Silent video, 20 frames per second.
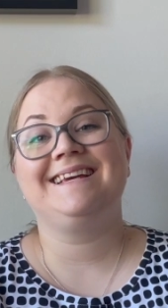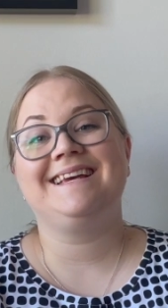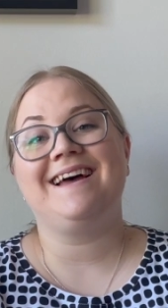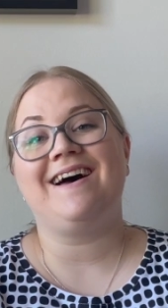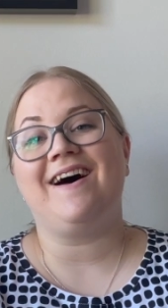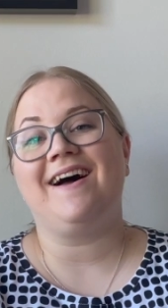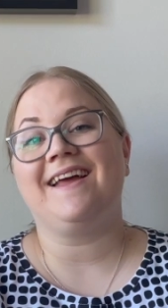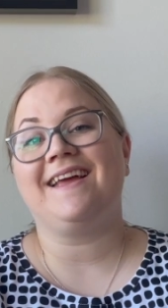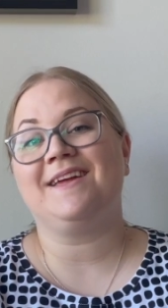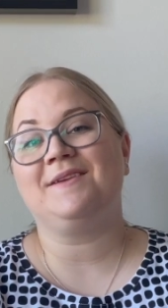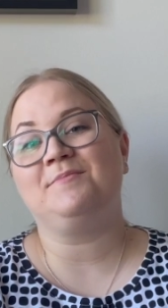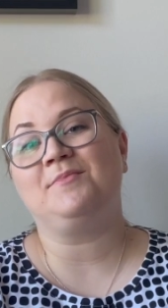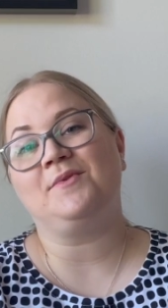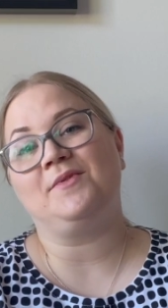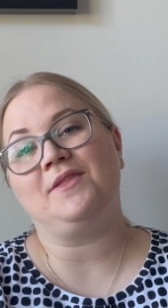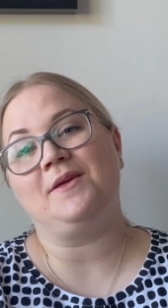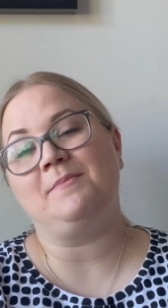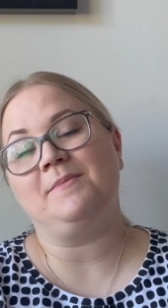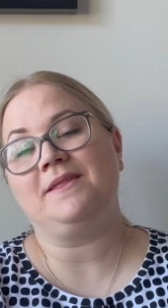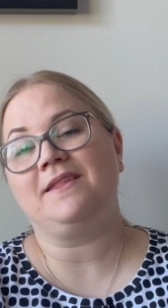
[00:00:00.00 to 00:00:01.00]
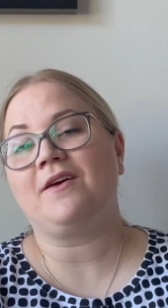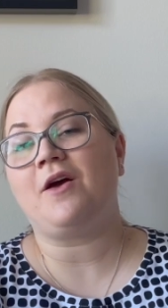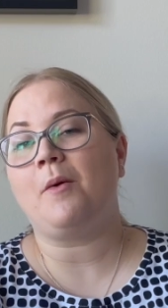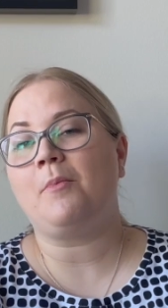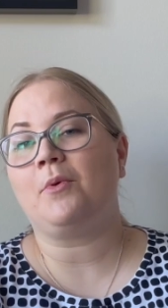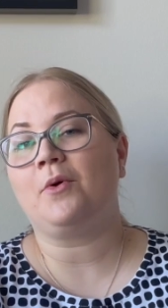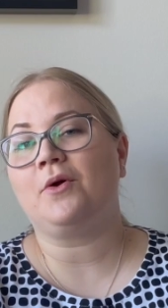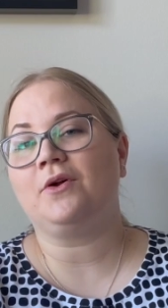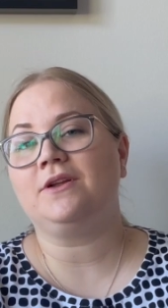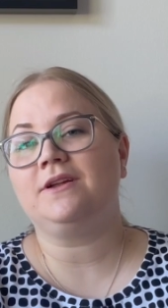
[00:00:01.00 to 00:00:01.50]
I can put them in the
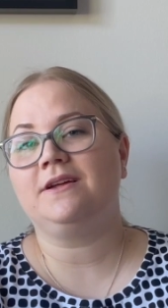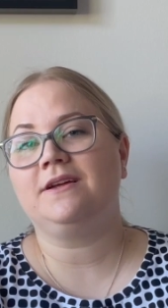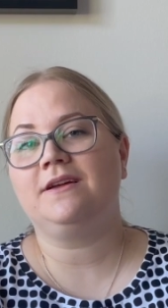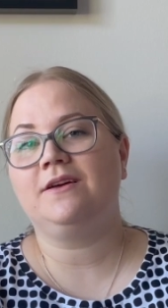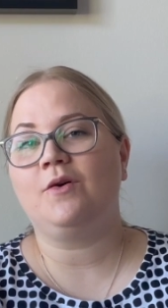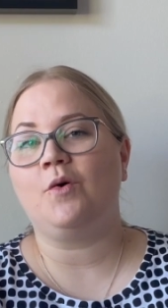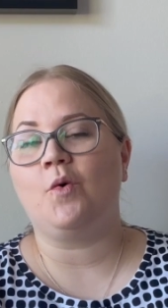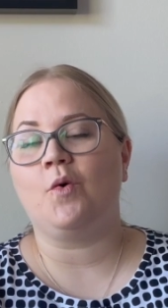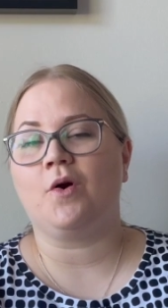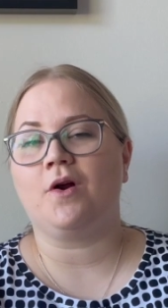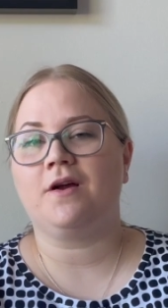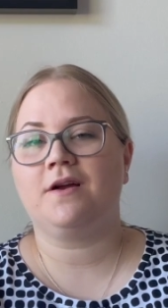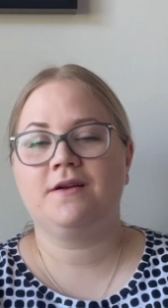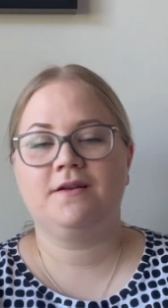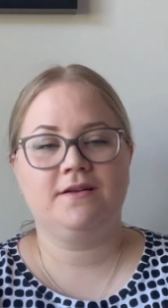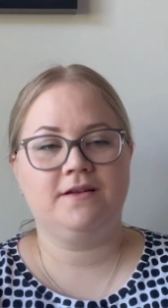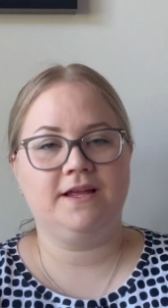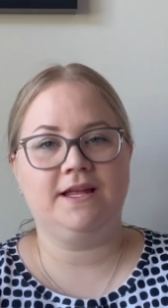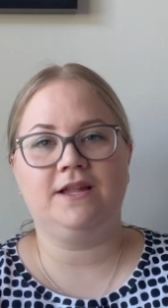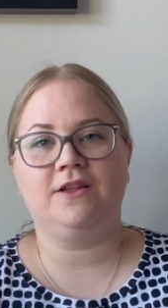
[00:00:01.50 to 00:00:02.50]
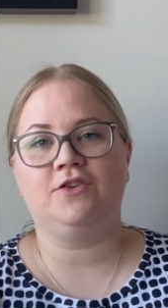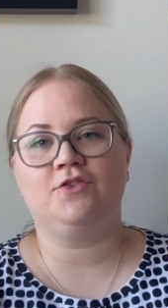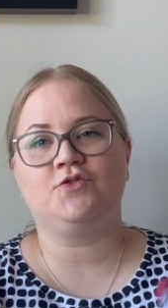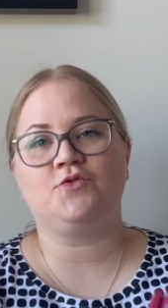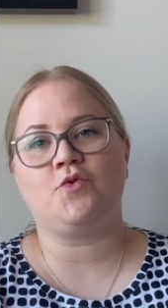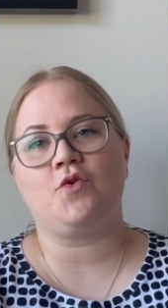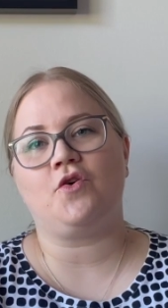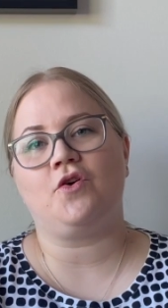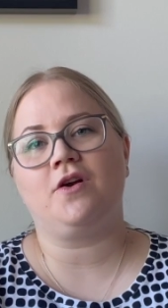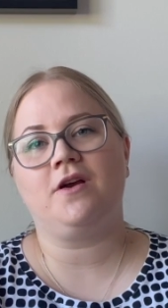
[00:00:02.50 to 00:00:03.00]
cupboard or in the
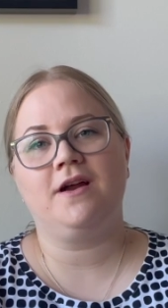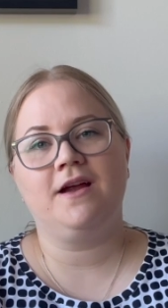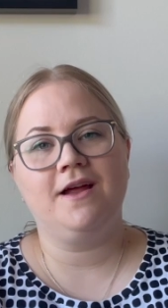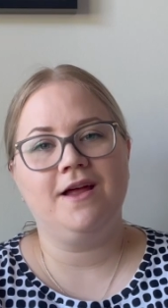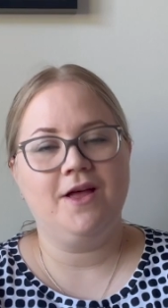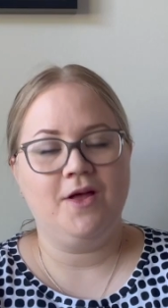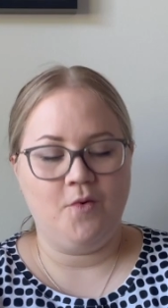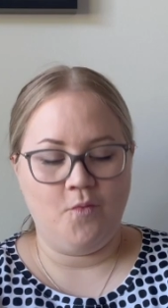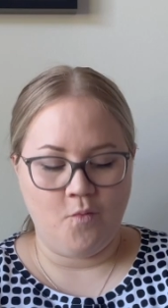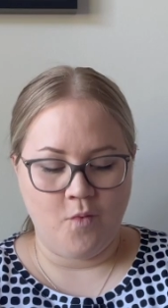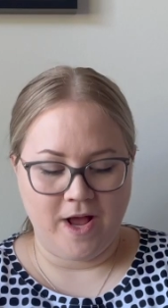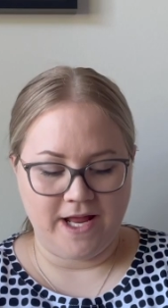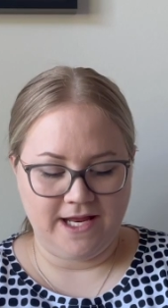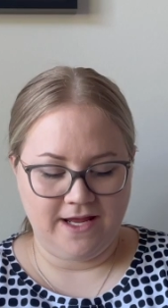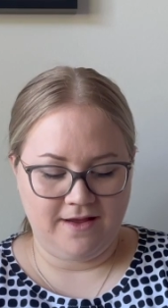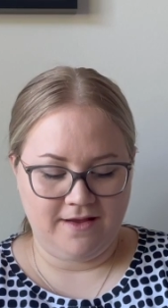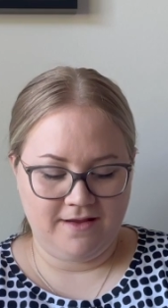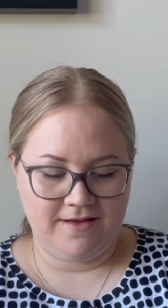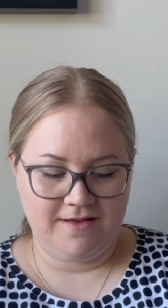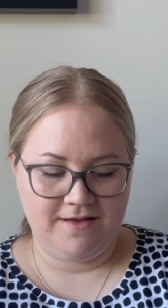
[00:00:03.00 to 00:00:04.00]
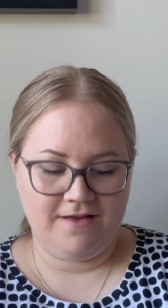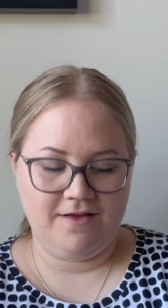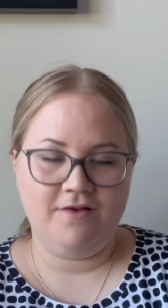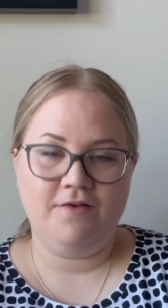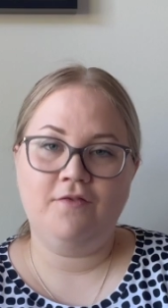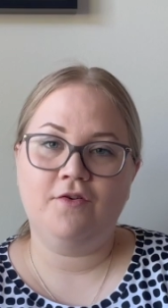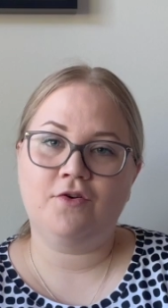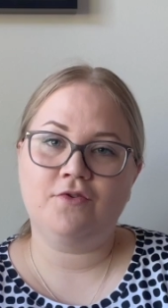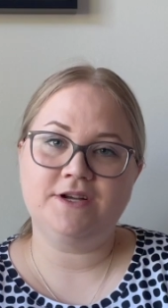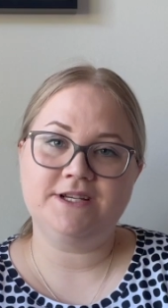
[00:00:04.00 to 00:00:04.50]
drawer waiting
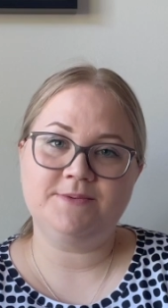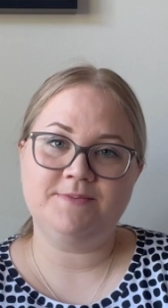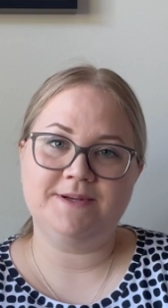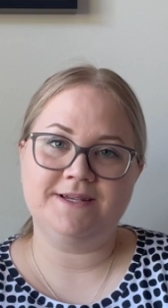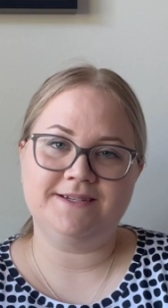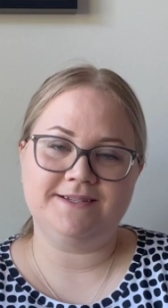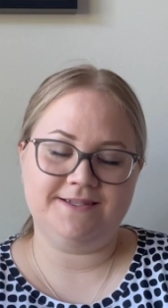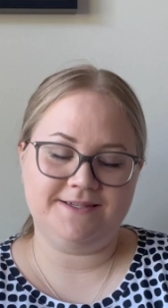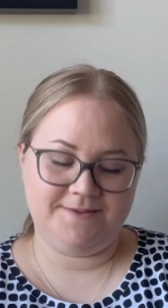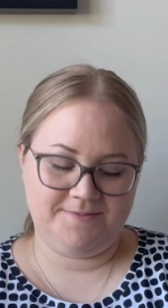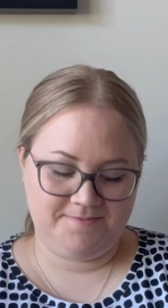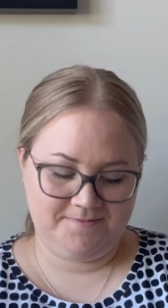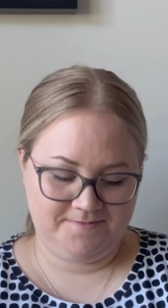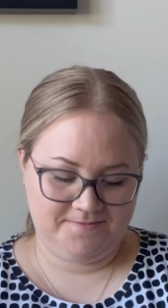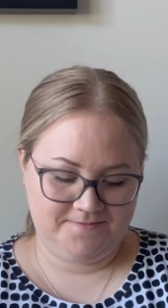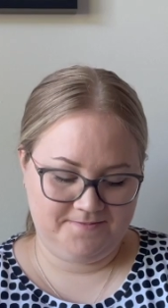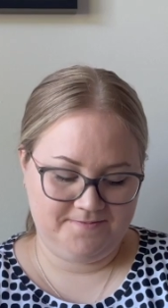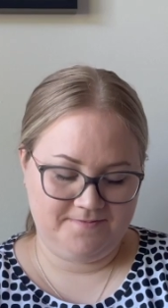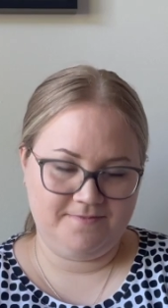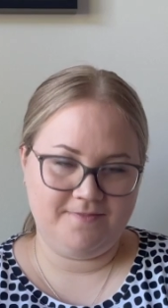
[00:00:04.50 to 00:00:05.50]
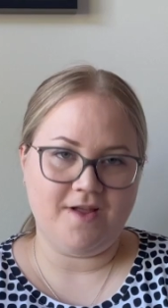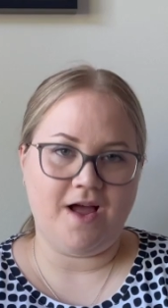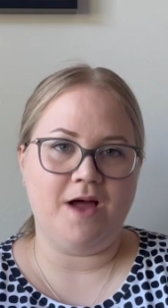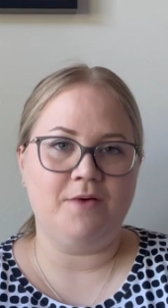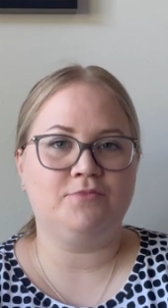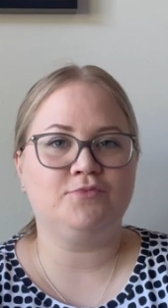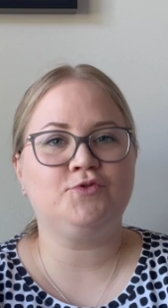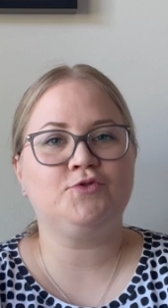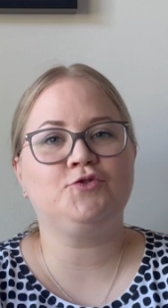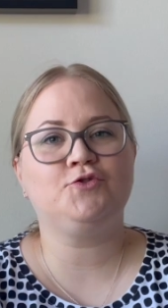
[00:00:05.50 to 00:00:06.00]
for Christmas.
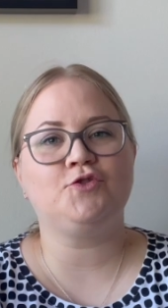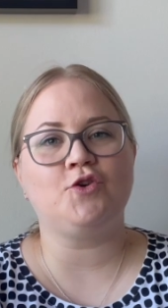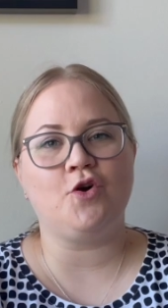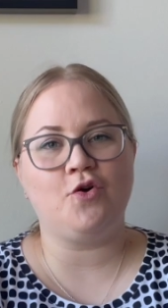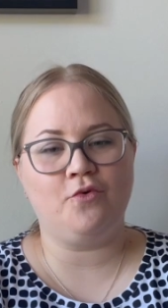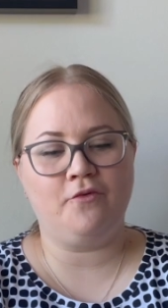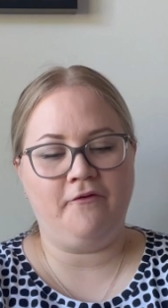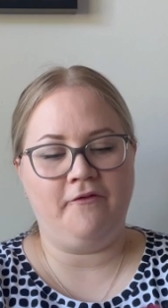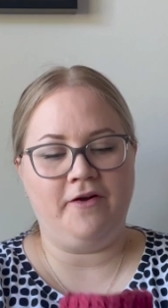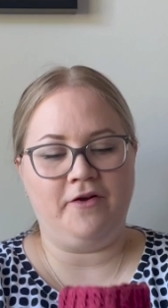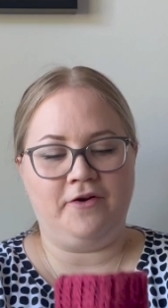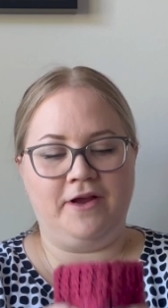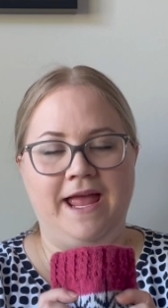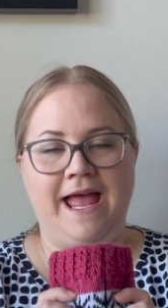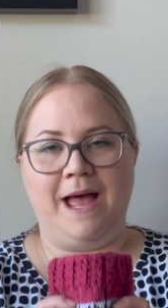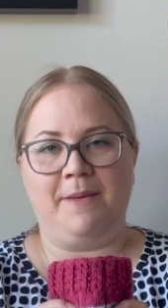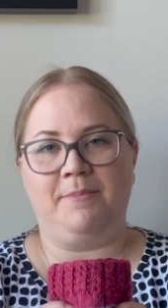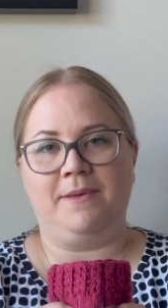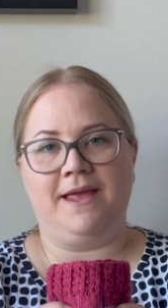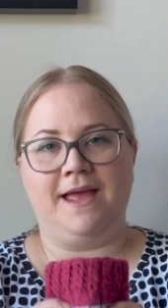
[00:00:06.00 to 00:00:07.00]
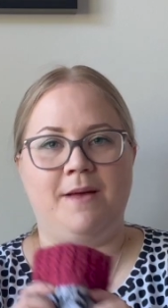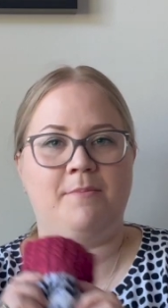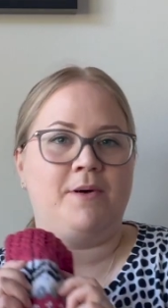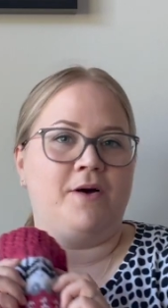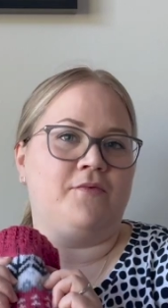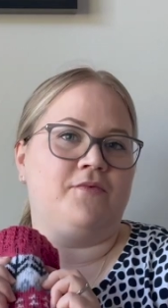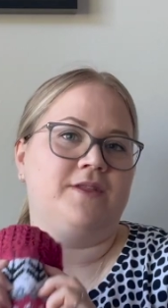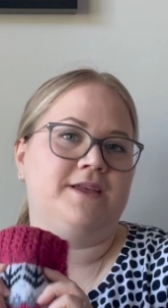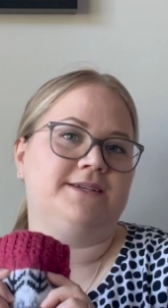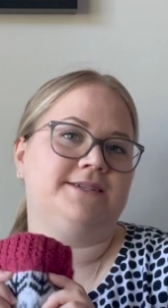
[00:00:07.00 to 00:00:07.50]
I'm so very happy
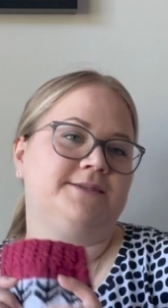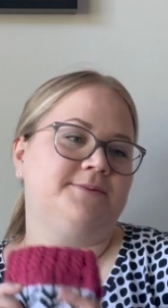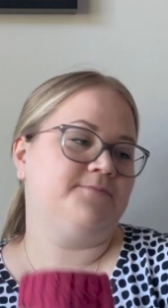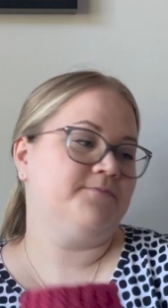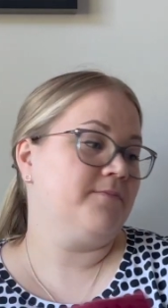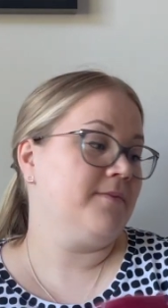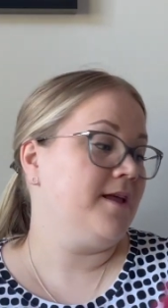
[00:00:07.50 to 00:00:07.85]
about this.